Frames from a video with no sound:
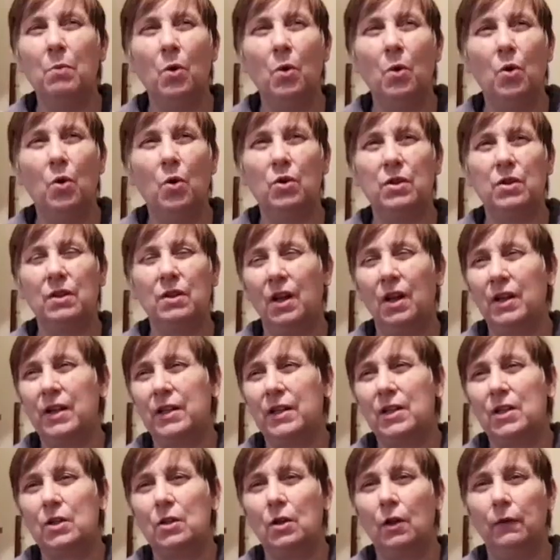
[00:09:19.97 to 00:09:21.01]
more
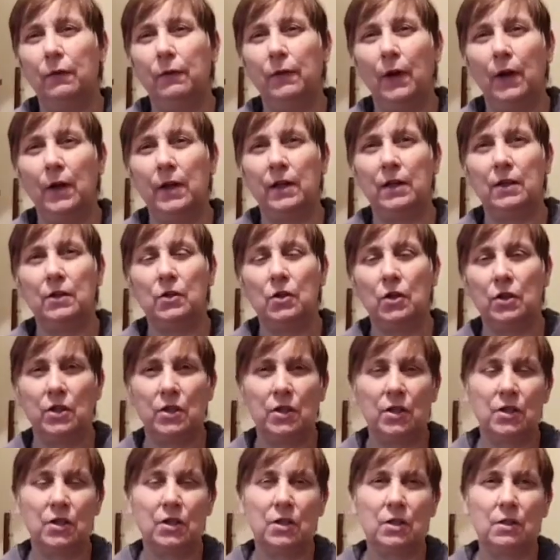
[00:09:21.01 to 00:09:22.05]
like stuff like
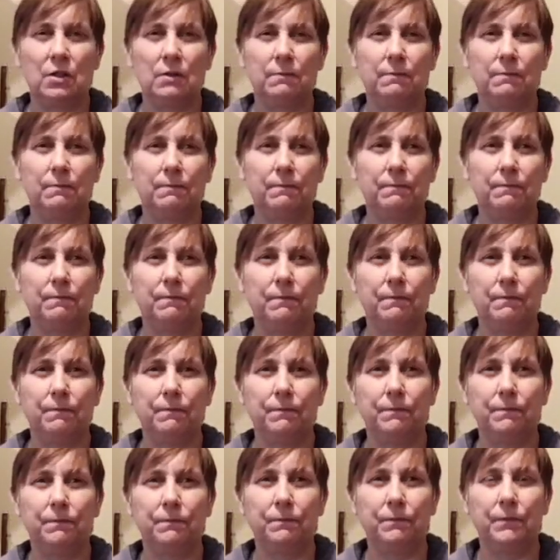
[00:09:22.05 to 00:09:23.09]
just
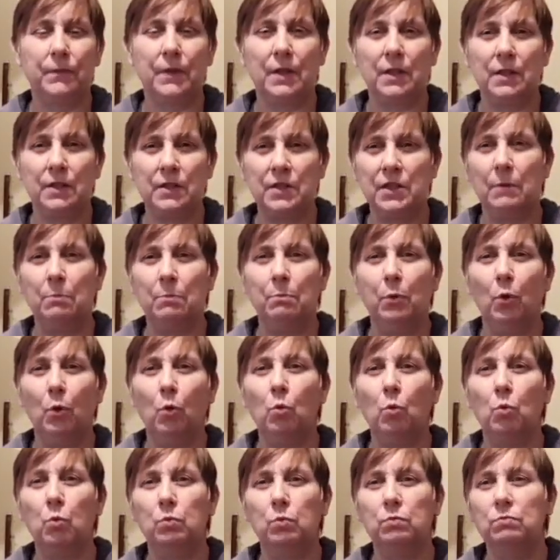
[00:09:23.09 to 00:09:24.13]

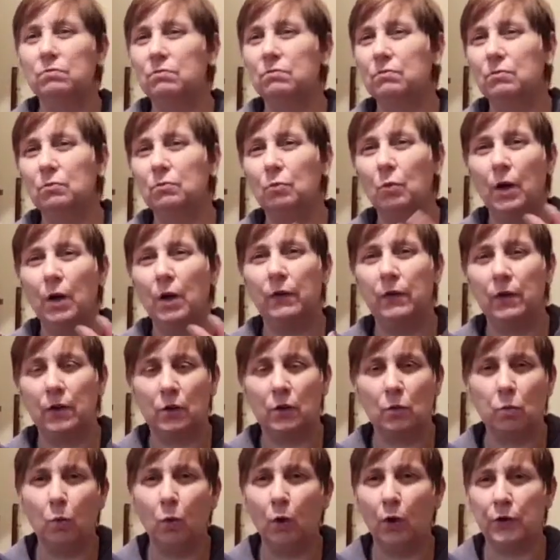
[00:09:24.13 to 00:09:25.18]
simple
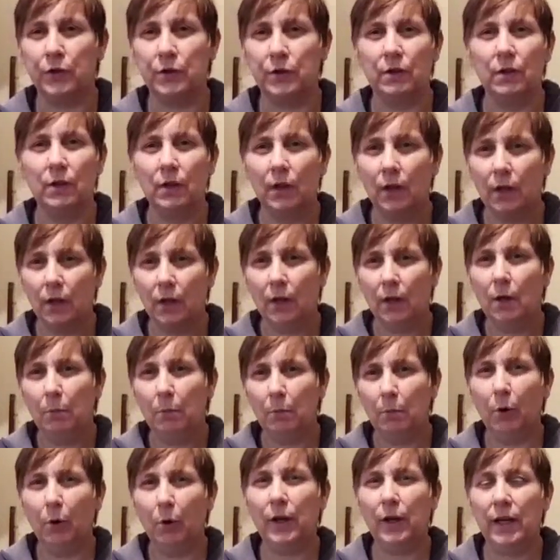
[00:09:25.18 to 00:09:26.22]
worthless wood
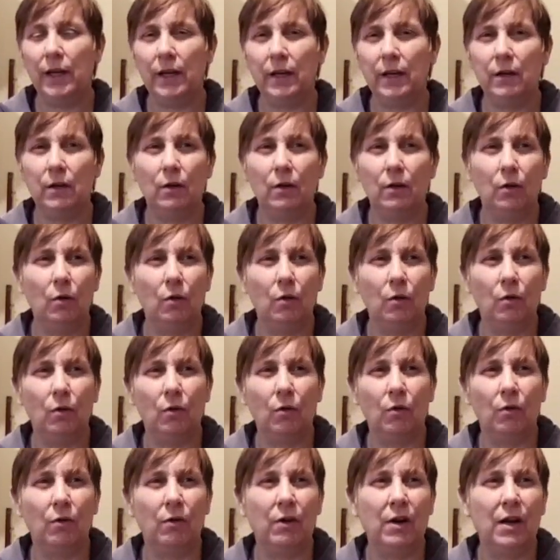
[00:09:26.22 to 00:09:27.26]
put in,
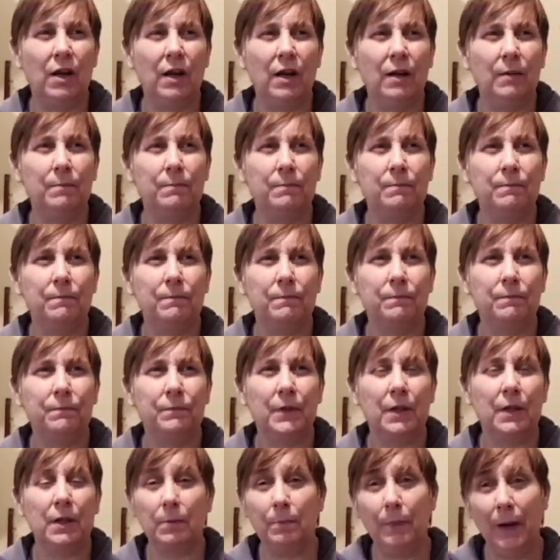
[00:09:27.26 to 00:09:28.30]
or
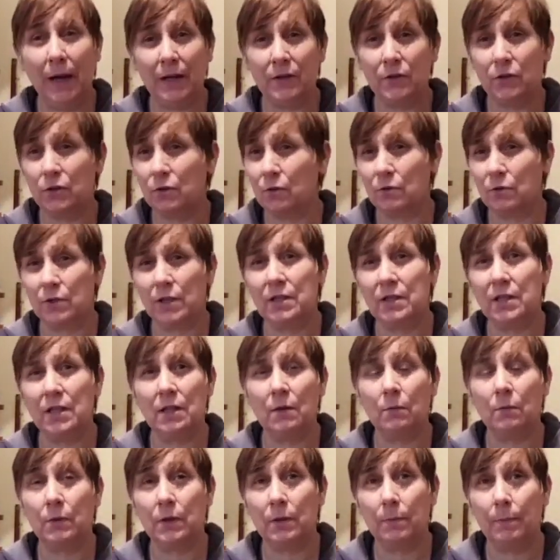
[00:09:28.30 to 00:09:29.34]
the pencils. I did
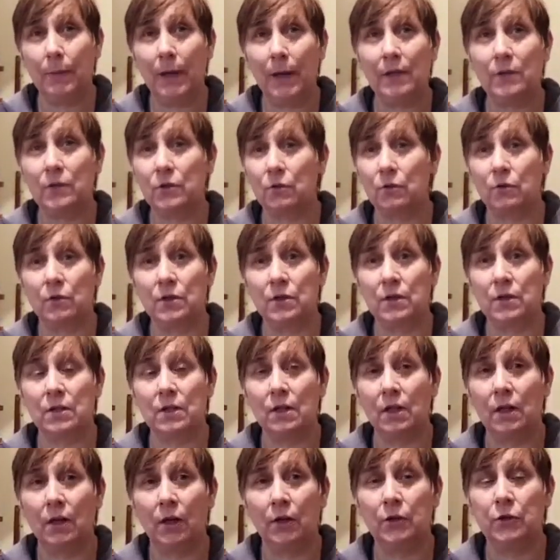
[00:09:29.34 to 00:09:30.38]
it with the pencils.
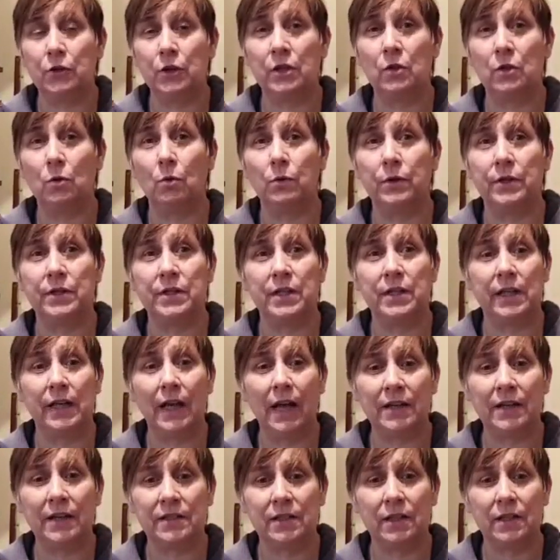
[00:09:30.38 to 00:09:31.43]
I did all the
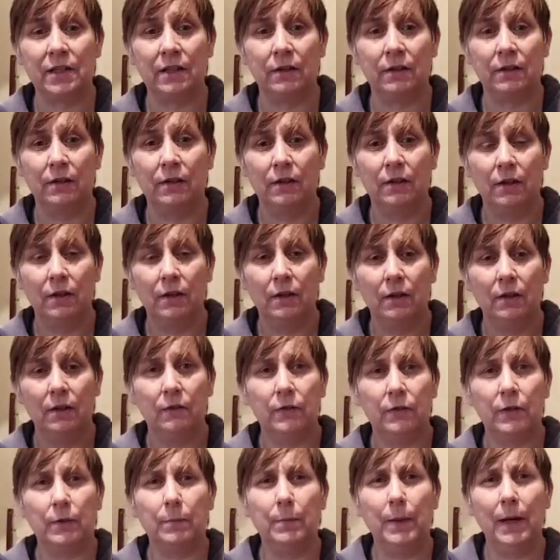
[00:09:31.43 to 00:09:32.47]
degassing for the
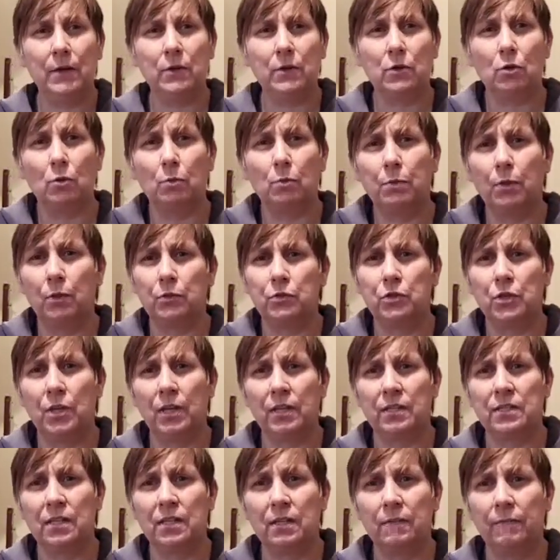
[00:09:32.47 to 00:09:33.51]
pencil
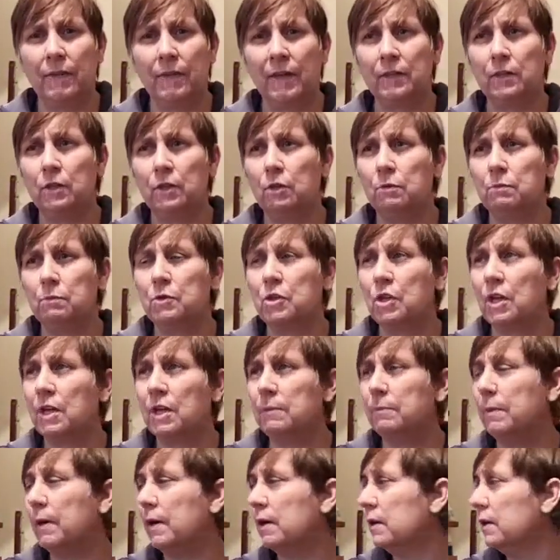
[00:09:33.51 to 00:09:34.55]
projects in a vacuum
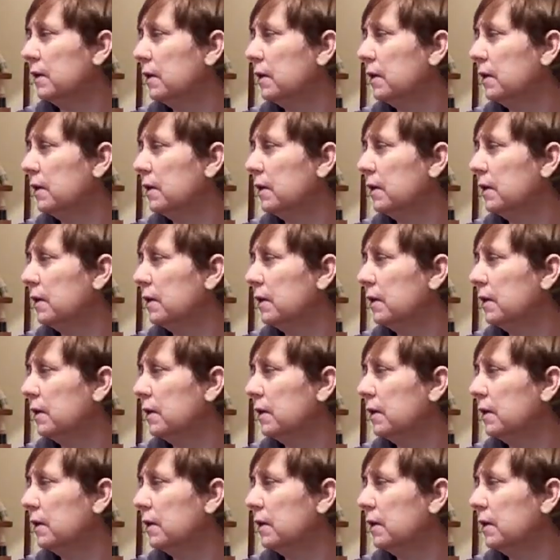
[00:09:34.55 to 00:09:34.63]
chamber.